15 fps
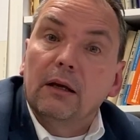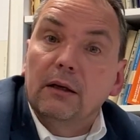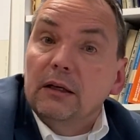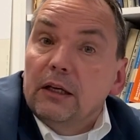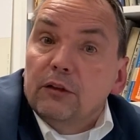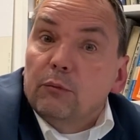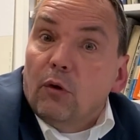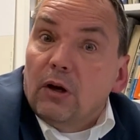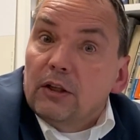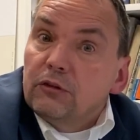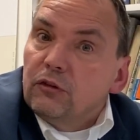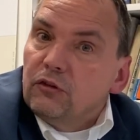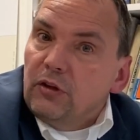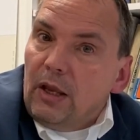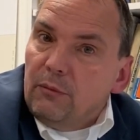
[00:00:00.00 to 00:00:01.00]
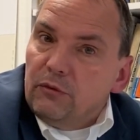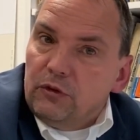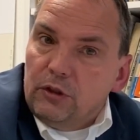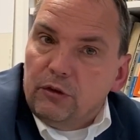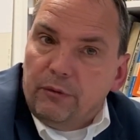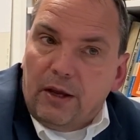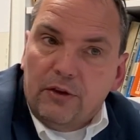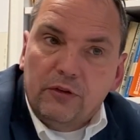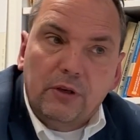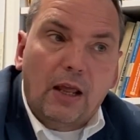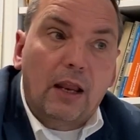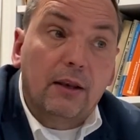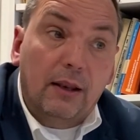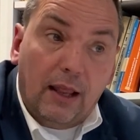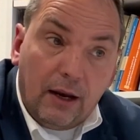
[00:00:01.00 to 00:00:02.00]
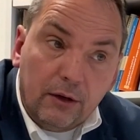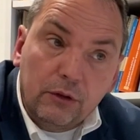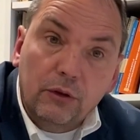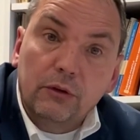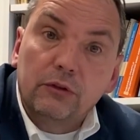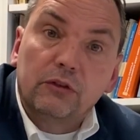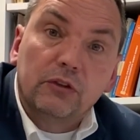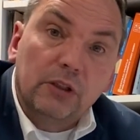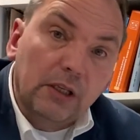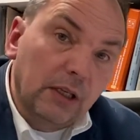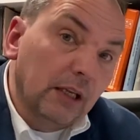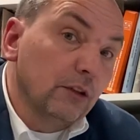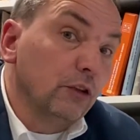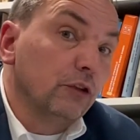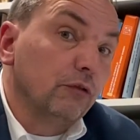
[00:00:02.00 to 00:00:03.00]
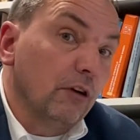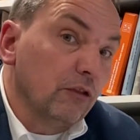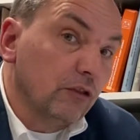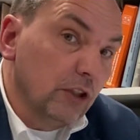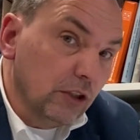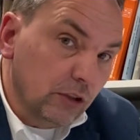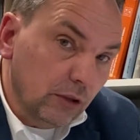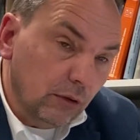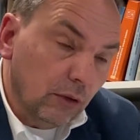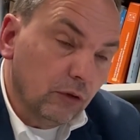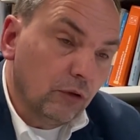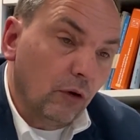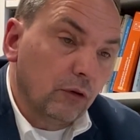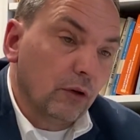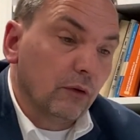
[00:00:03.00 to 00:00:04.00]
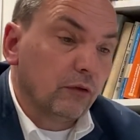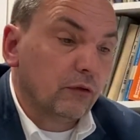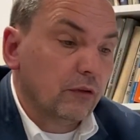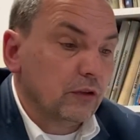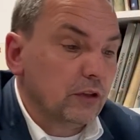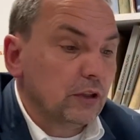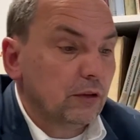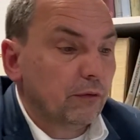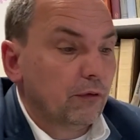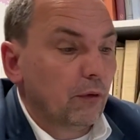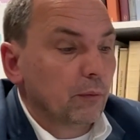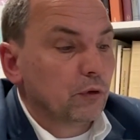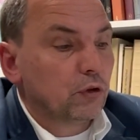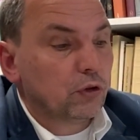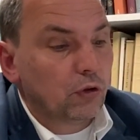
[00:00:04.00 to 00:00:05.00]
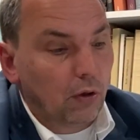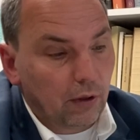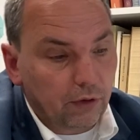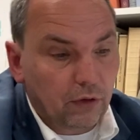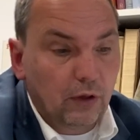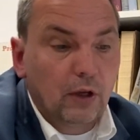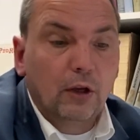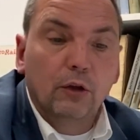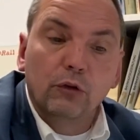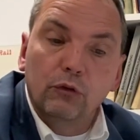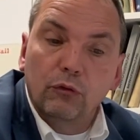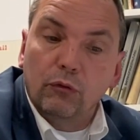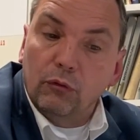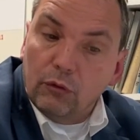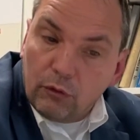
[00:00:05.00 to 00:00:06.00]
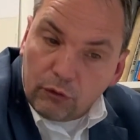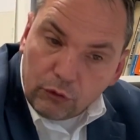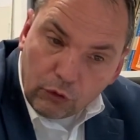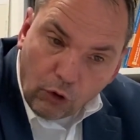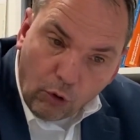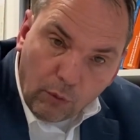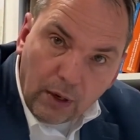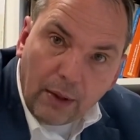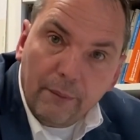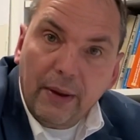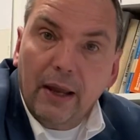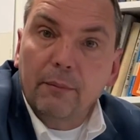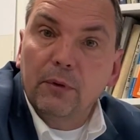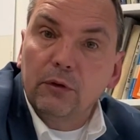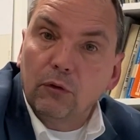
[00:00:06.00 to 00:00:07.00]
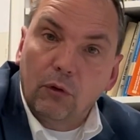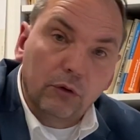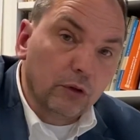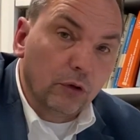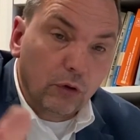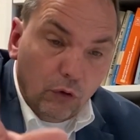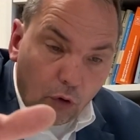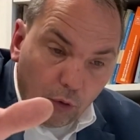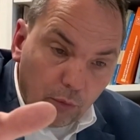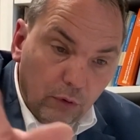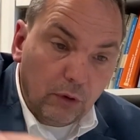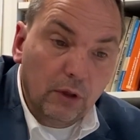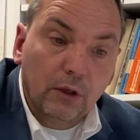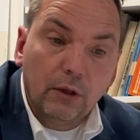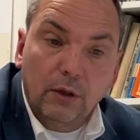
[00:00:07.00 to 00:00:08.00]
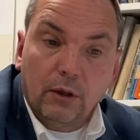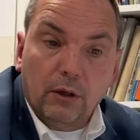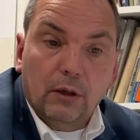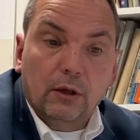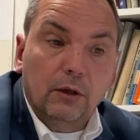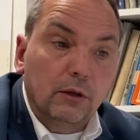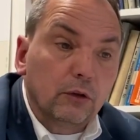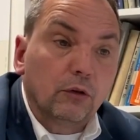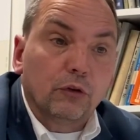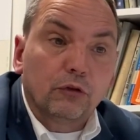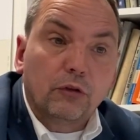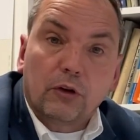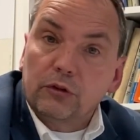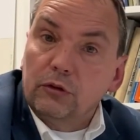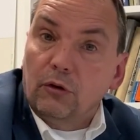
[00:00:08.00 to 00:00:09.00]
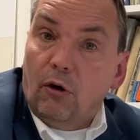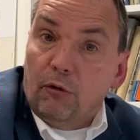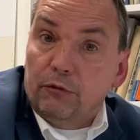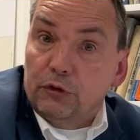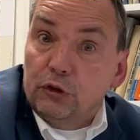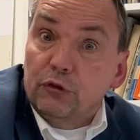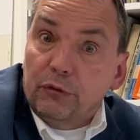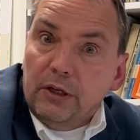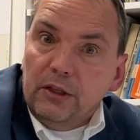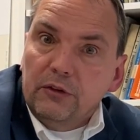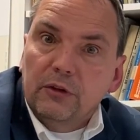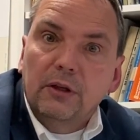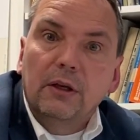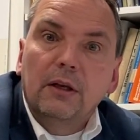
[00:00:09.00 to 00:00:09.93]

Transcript: it's more or less the same situation. And there you see in the transition, so the transition from solid to normal embankment or the normal construction of a street.